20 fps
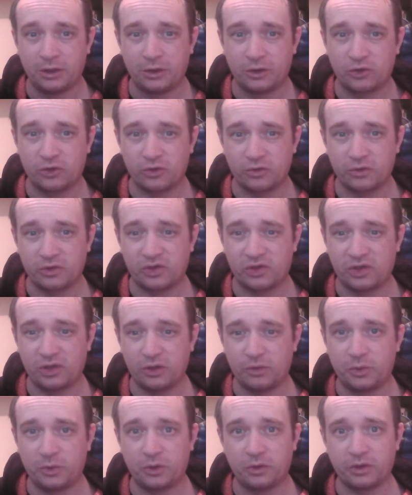the
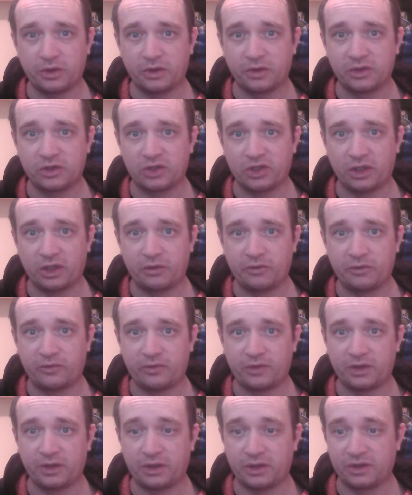Steelbook on the shelf.
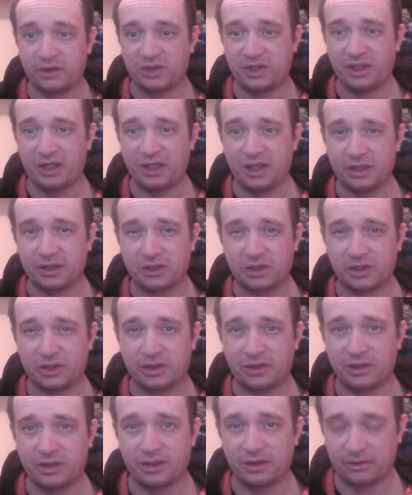The CEX
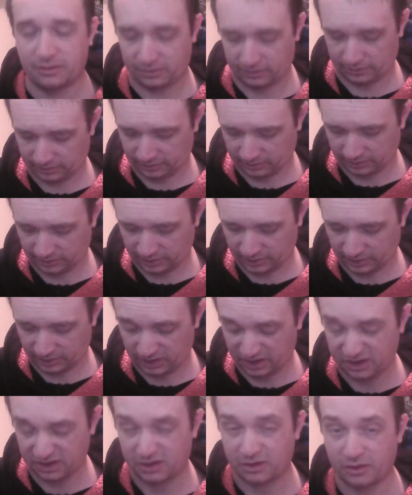that
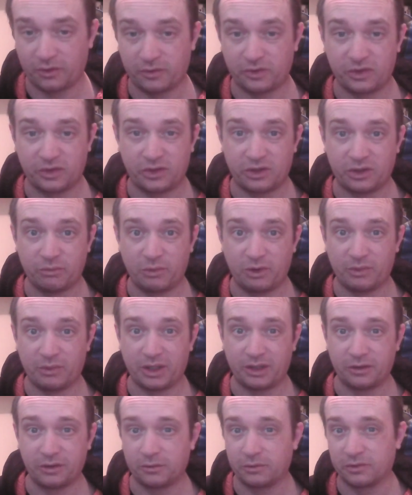is closest to me, my
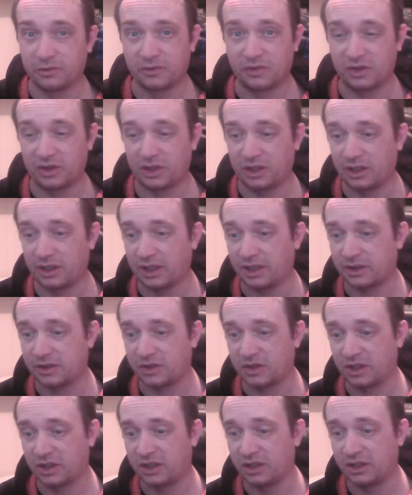local CEX,
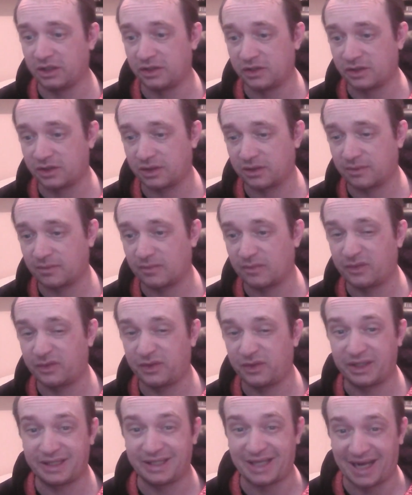is
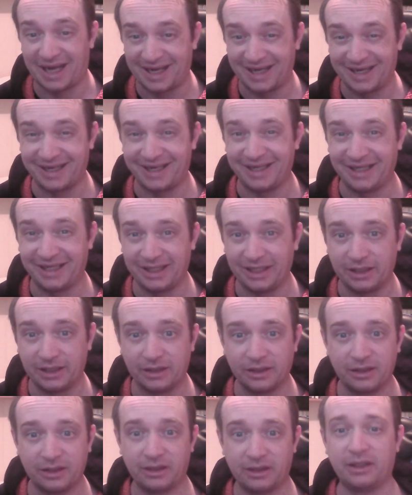tiny.
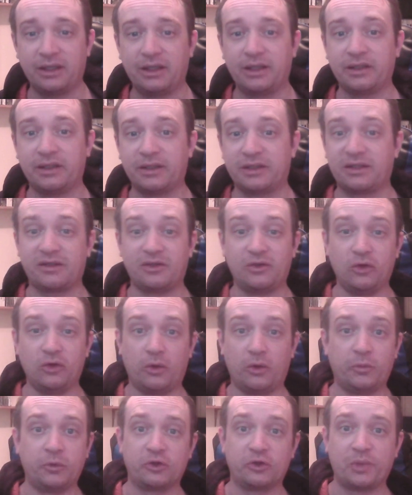It's not
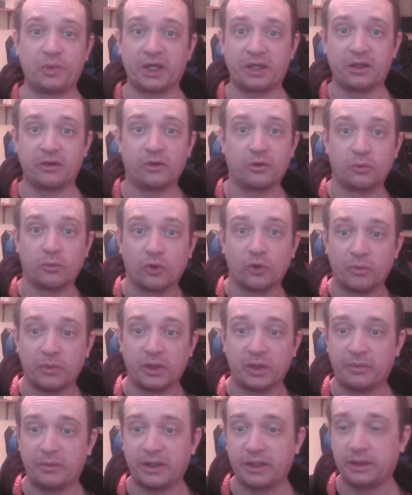much bigger than the room that
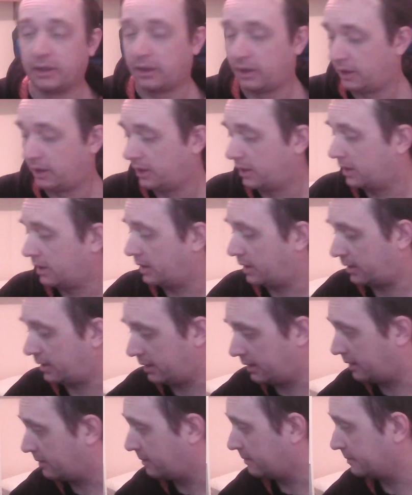I'm
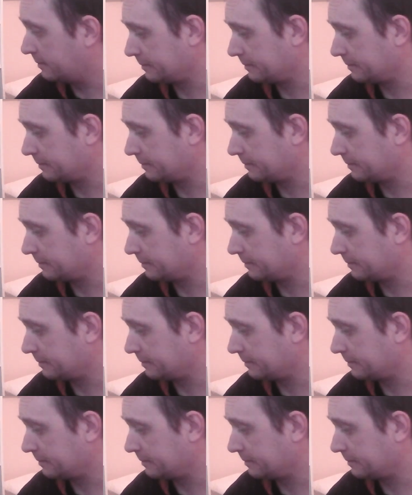in.